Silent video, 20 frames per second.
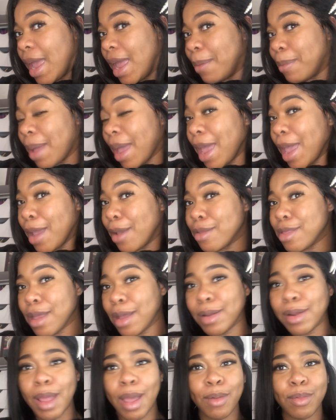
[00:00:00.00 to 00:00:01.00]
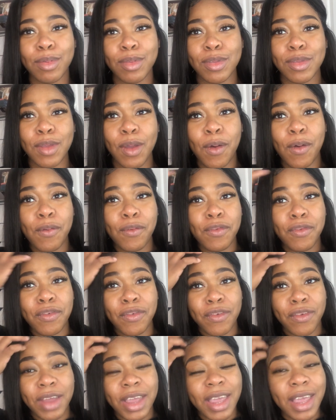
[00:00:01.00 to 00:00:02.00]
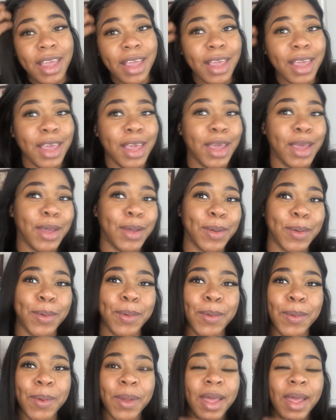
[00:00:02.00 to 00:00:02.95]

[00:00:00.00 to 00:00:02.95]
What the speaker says: and my hair turned out so freaking cute.